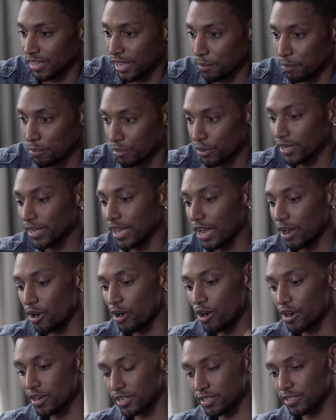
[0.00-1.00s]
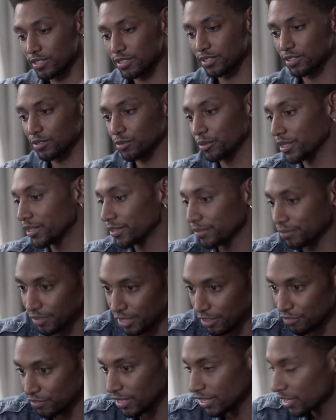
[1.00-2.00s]
that breakout artist, well,
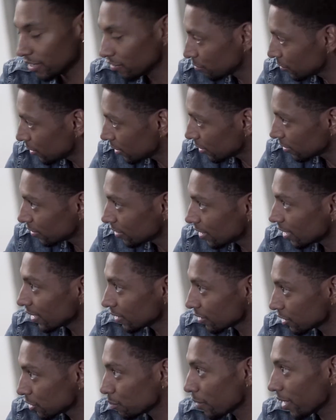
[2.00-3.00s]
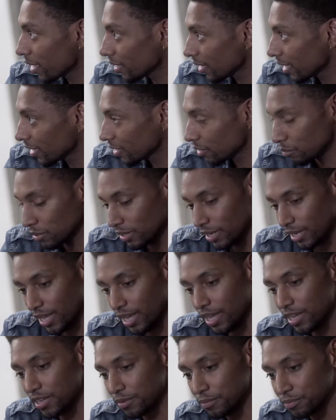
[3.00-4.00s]
if they give them the spotlight, to be like,
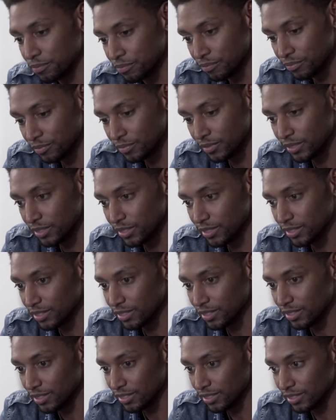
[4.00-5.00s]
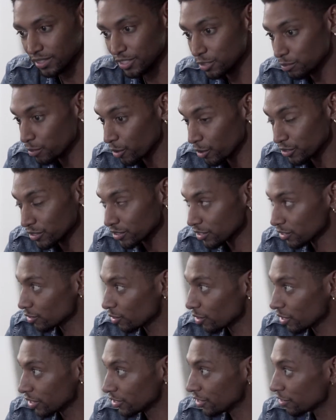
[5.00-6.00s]
hey, this person is
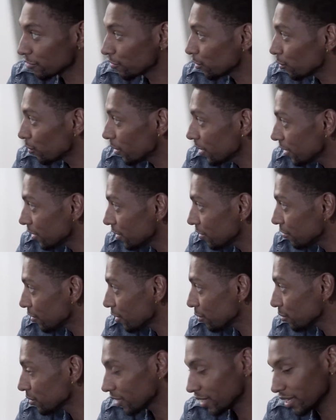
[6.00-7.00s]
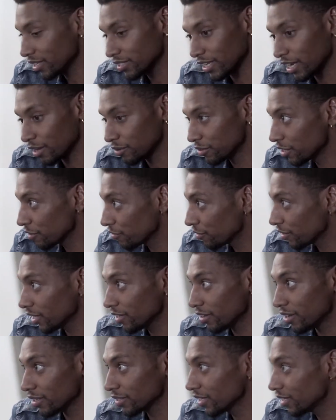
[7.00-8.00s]
on a different wave. You know what I'm saying? They sound different.
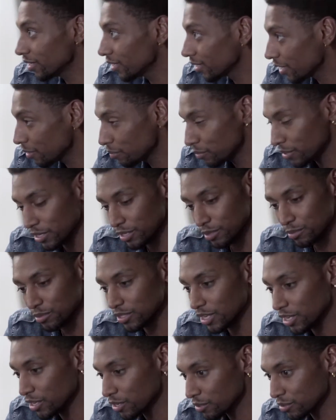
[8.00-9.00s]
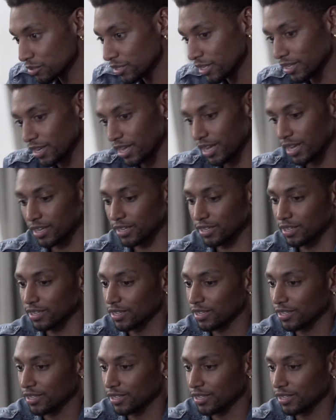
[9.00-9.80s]
They authentic. They being themselves. They not,